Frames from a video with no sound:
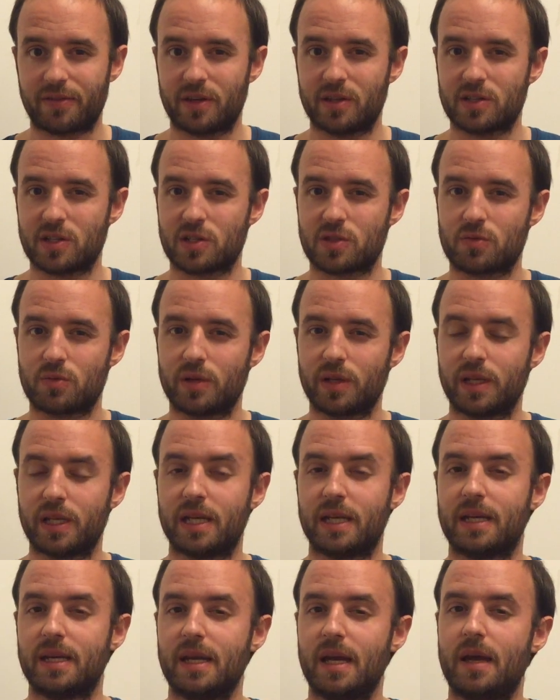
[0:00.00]
because it's
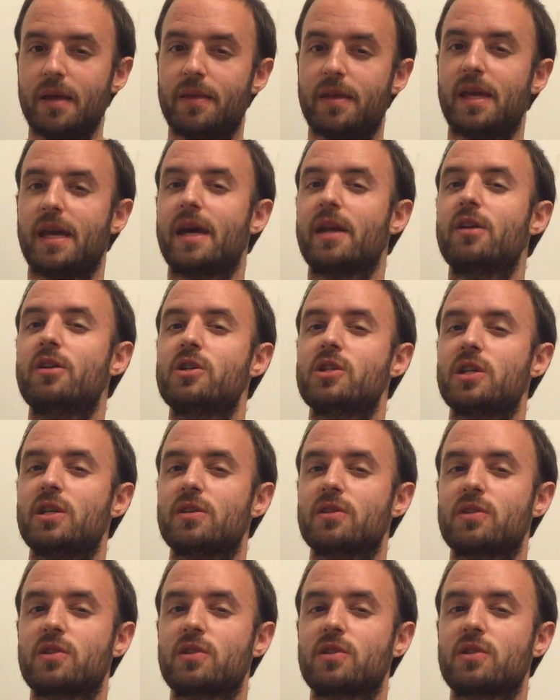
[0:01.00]
really, the energy